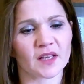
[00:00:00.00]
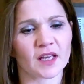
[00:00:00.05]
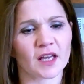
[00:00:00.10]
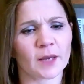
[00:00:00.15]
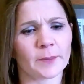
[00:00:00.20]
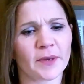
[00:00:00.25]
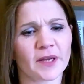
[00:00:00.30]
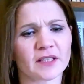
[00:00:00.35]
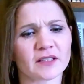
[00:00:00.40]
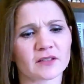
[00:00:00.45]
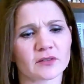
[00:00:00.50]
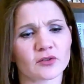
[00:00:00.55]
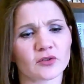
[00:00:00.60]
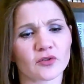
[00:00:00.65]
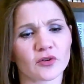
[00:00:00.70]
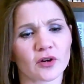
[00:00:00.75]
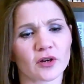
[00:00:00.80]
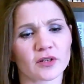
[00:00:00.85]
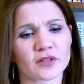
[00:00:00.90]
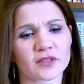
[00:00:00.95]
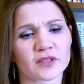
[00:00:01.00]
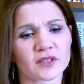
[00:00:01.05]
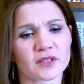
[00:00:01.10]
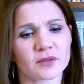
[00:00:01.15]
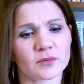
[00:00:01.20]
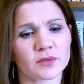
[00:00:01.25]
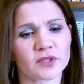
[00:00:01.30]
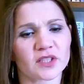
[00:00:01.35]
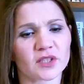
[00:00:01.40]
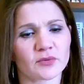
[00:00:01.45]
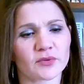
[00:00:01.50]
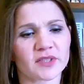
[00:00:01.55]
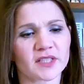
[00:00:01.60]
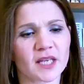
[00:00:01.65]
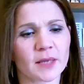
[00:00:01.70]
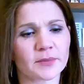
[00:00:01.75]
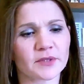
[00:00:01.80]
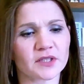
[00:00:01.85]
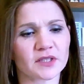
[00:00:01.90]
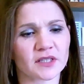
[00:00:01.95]
A pencil cross, which the
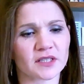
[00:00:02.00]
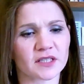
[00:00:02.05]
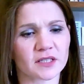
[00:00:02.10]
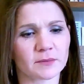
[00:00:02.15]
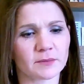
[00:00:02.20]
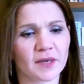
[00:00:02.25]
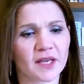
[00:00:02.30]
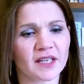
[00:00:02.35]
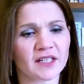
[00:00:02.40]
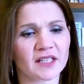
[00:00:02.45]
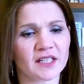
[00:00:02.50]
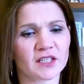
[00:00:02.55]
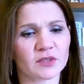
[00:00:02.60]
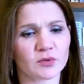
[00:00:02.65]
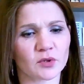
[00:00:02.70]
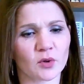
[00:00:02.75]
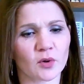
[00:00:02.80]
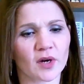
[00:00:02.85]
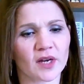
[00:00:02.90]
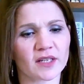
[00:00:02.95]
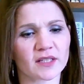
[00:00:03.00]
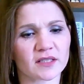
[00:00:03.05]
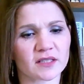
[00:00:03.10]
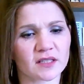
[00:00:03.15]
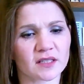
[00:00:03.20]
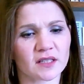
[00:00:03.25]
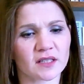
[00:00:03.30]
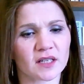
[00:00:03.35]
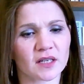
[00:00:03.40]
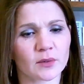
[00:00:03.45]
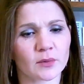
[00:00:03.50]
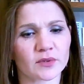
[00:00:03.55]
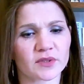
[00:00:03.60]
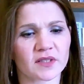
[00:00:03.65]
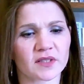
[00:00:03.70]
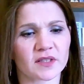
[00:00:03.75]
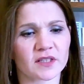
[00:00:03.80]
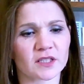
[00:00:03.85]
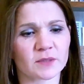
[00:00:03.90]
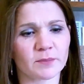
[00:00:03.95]
receptionist had made at his request, was
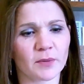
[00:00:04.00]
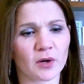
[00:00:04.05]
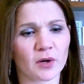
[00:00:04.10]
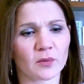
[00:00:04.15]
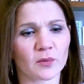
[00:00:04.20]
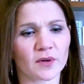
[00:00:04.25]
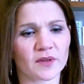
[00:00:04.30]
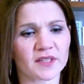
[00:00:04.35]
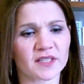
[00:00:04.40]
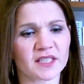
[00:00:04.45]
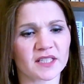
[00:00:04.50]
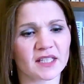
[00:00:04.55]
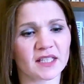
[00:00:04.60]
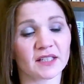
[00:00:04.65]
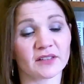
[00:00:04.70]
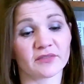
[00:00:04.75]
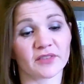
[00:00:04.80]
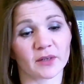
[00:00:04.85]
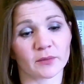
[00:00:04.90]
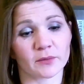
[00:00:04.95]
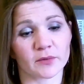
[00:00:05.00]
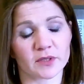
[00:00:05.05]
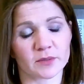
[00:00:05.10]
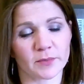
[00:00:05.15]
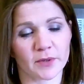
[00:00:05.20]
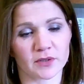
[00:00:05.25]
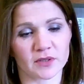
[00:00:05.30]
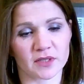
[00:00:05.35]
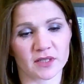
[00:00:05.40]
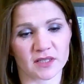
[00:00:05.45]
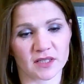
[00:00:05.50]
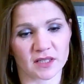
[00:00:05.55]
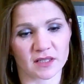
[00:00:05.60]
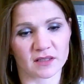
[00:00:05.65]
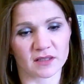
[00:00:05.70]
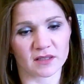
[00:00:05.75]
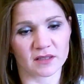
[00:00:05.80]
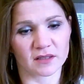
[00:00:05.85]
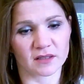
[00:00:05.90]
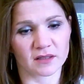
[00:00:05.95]
in the spot where the ceiling fan was supposed to
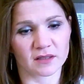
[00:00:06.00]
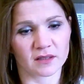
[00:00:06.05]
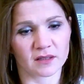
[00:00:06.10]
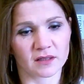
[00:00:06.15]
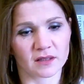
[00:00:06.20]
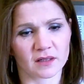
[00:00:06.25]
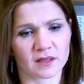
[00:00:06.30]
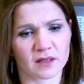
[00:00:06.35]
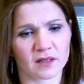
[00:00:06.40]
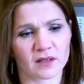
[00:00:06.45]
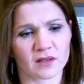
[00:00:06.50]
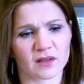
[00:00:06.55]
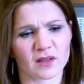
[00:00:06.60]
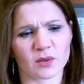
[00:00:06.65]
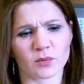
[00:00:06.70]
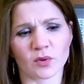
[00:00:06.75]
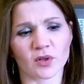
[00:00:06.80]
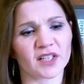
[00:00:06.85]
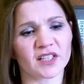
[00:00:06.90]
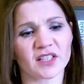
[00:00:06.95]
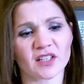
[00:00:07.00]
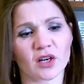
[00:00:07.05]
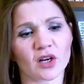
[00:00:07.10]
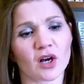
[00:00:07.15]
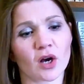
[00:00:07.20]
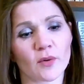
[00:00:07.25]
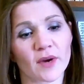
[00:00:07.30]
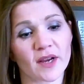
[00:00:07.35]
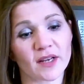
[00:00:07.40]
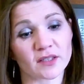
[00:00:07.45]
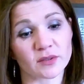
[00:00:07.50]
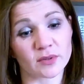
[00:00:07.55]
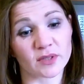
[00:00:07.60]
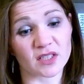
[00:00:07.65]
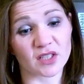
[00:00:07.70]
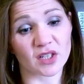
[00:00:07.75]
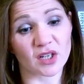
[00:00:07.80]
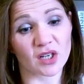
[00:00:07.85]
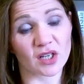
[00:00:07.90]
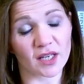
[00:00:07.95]
sit, the one he'd not got round to
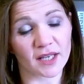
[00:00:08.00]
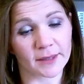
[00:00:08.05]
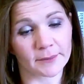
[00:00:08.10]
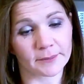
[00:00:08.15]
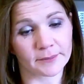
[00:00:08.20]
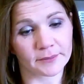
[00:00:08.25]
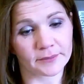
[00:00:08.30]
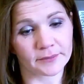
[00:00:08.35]
installing.